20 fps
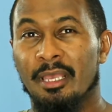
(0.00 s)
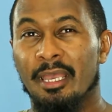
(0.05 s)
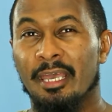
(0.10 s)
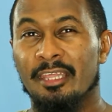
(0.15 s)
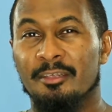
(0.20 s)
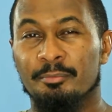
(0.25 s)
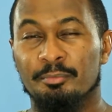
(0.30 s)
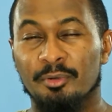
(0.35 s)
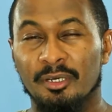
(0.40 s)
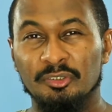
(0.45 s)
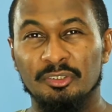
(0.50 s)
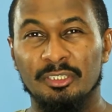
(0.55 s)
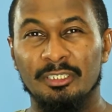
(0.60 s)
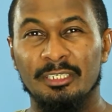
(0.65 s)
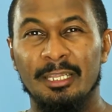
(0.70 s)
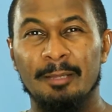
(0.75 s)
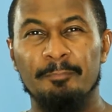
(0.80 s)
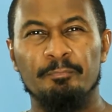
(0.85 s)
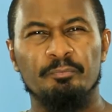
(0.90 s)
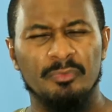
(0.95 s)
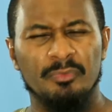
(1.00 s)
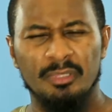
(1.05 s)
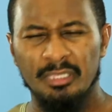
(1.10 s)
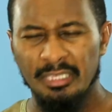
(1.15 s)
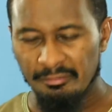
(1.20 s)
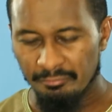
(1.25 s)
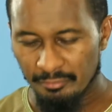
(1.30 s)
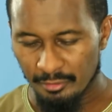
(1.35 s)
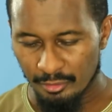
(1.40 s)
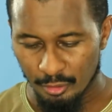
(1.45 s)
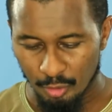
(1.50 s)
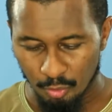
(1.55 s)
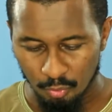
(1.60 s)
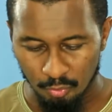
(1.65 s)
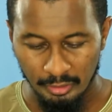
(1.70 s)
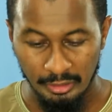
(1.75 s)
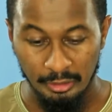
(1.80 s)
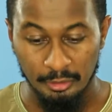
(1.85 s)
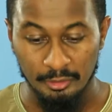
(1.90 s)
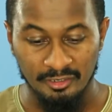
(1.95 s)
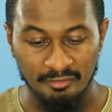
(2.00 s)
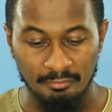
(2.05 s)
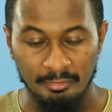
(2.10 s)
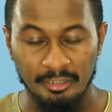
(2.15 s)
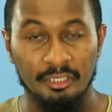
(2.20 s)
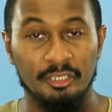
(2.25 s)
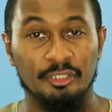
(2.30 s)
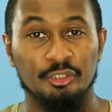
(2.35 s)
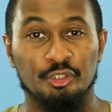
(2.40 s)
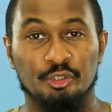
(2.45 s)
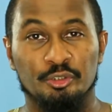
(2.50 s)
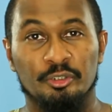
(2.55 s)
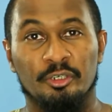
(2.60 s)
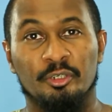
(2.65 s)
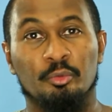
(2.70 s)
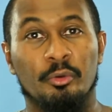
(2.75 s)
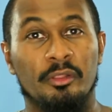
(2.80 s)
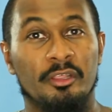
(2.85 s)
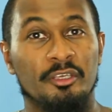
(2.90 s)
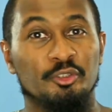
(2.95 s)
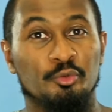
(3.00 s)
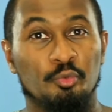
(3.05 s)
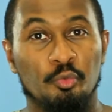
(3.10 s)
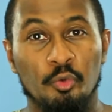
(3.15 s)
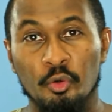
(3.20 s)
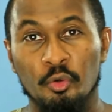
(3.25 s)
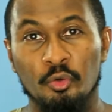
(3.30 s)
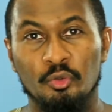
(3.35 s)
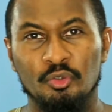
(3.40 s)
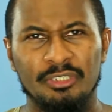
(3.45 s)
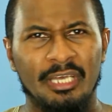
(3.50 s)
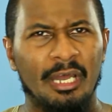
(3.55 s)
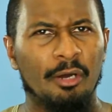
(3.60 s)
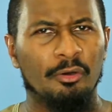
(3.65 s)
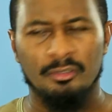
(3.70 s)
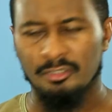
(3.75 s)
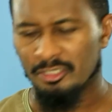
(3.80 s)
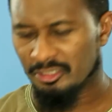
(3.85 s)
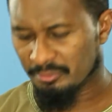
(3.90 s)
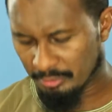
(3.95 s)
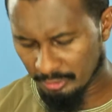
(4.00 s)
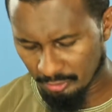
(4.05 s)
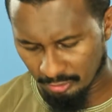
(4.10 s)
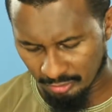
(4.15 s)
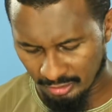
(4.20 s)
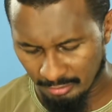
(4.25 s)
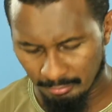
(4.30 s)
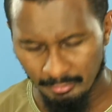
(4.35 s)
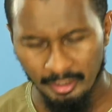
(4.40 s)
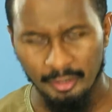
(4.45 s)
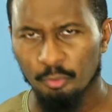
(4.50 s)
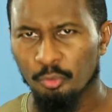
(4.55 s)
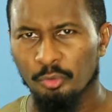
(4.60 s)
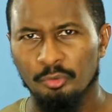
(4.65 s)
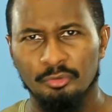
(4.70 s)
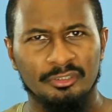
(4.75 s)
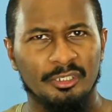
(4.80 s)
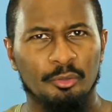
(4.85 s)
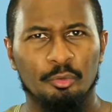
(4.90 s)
And the Prophet, even though he could have been concerned with his wounds, I would have just been looking at my wounds.